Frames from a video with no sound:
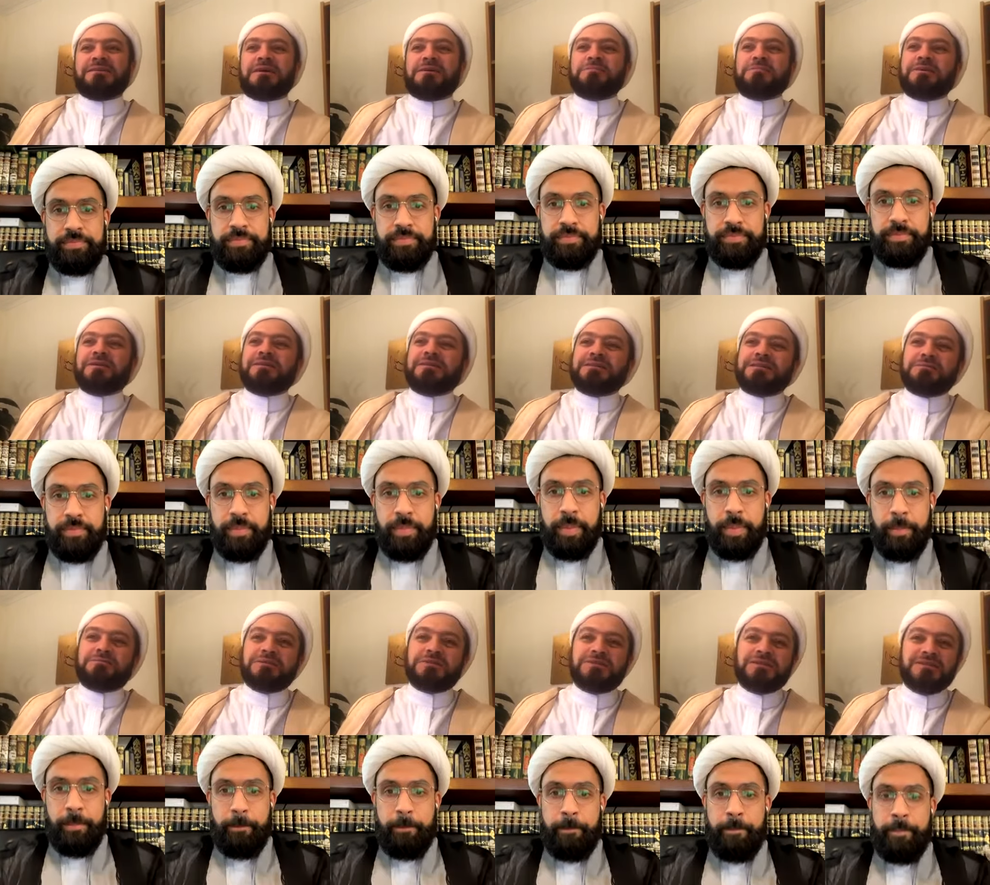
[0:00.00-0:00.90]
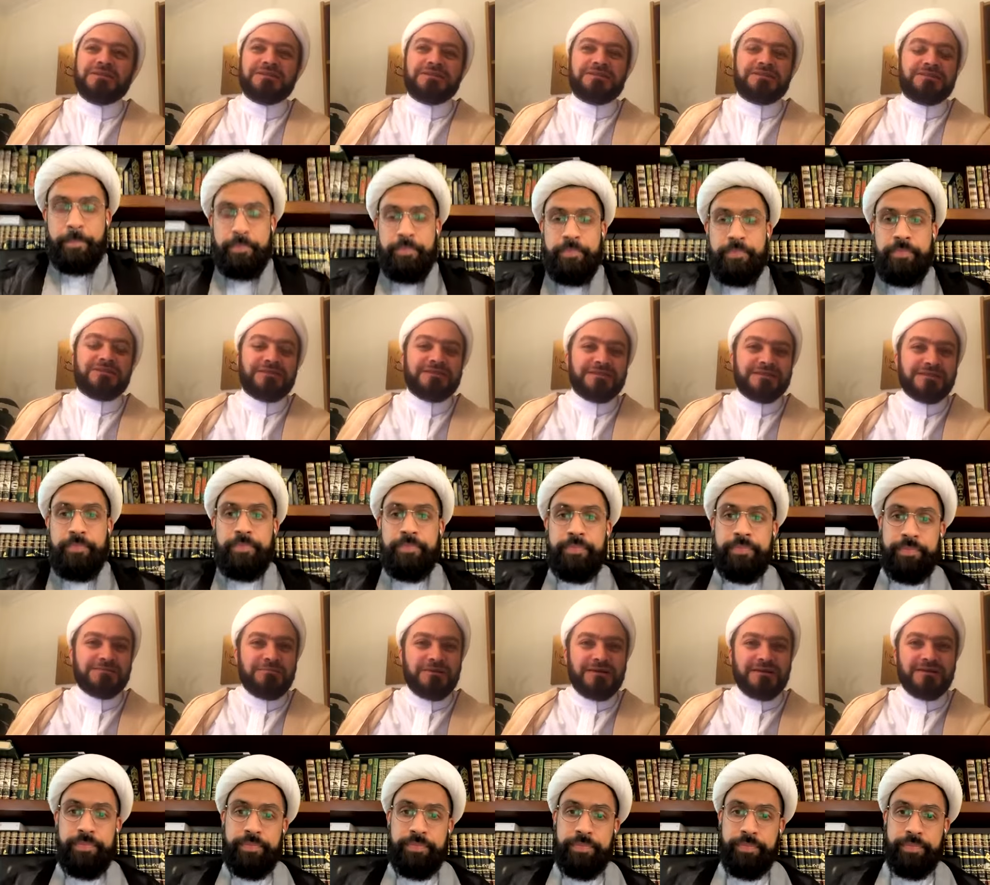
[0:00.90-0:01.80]
Speaker 1: I mean, especially during this
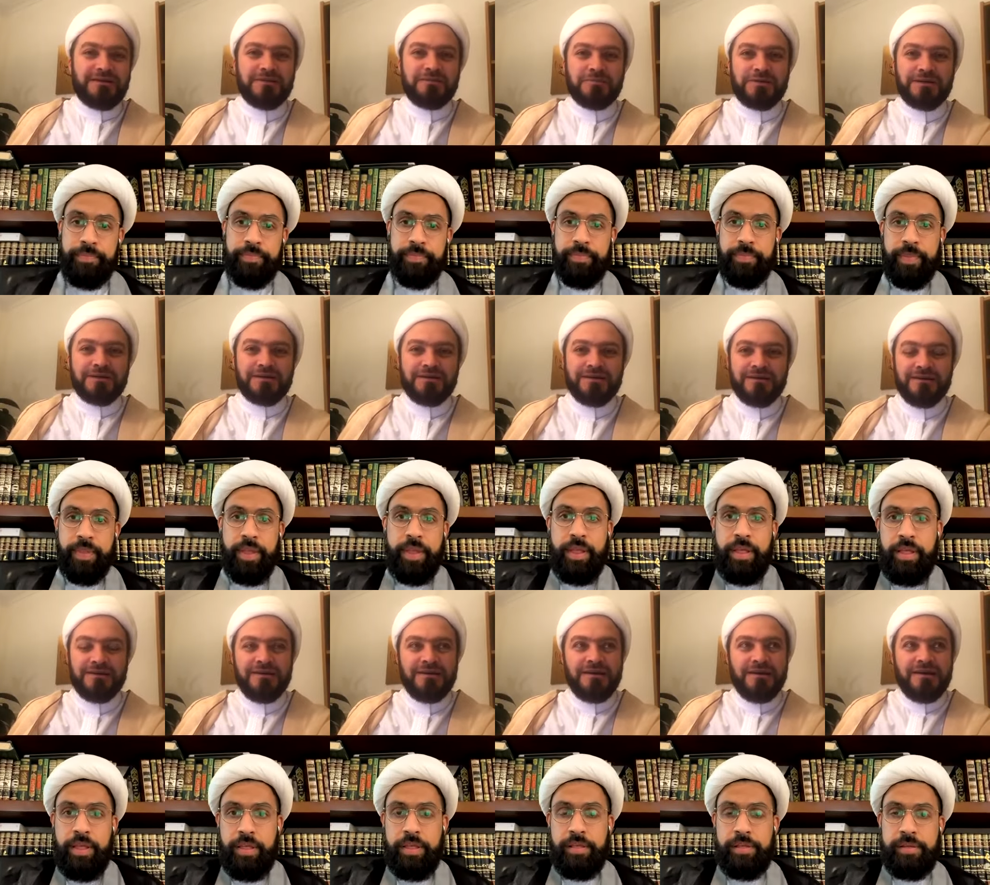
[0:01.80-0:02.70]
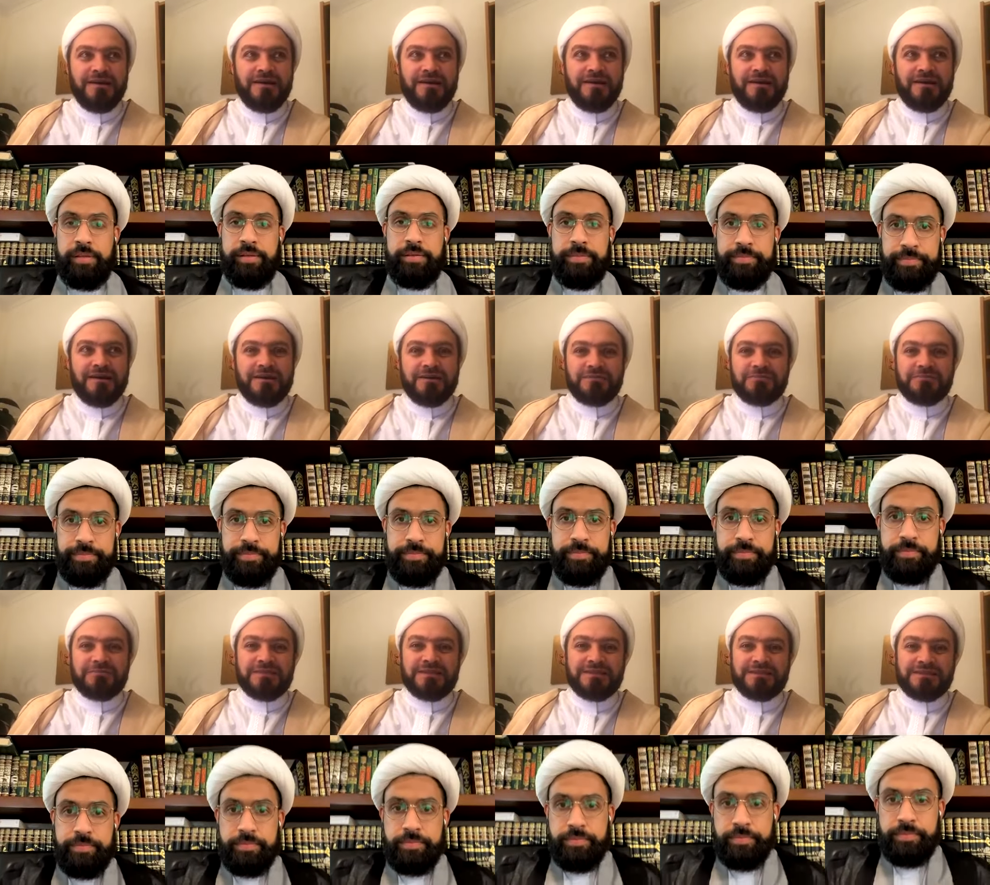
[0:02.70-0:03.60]
pandemic, um,
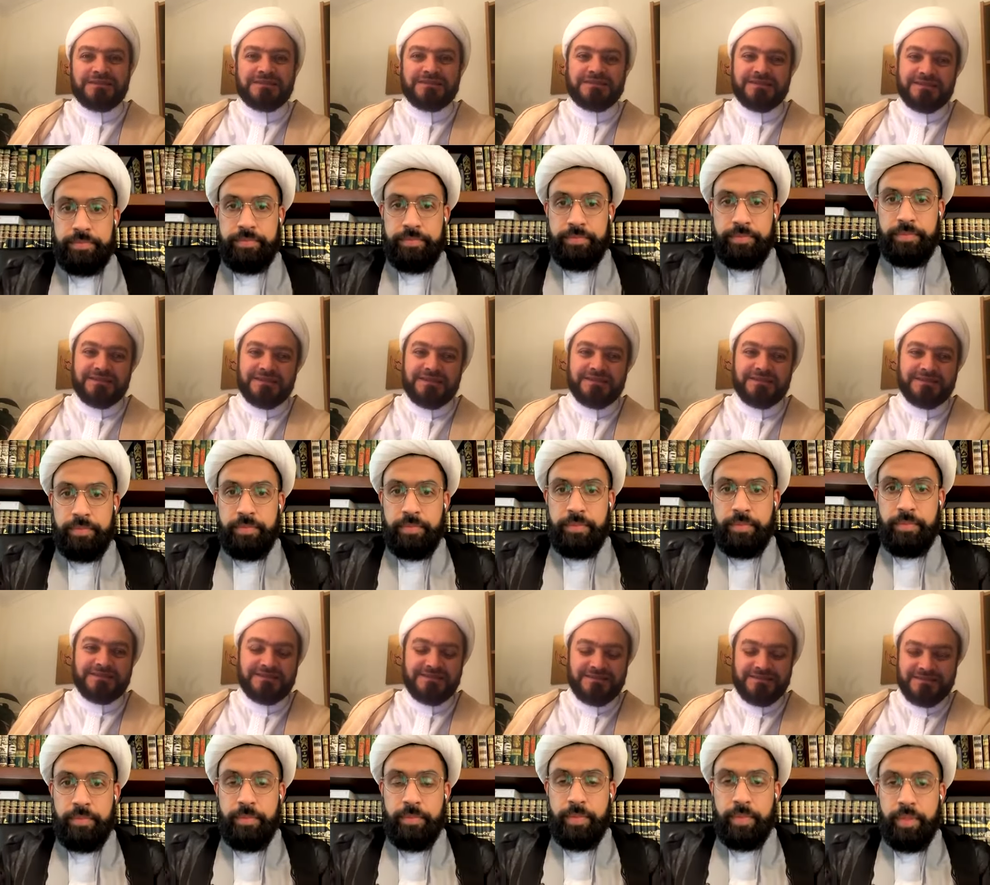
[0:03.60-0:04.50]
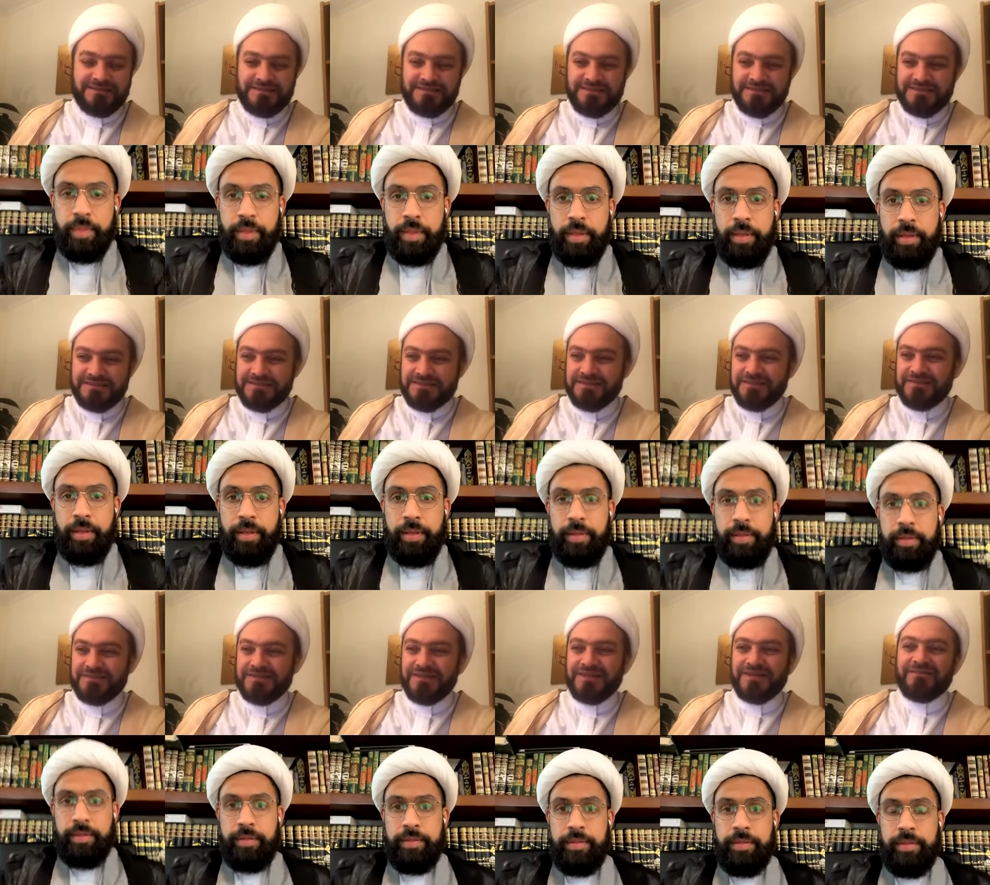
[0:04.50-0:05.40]
it's it's it's difficult.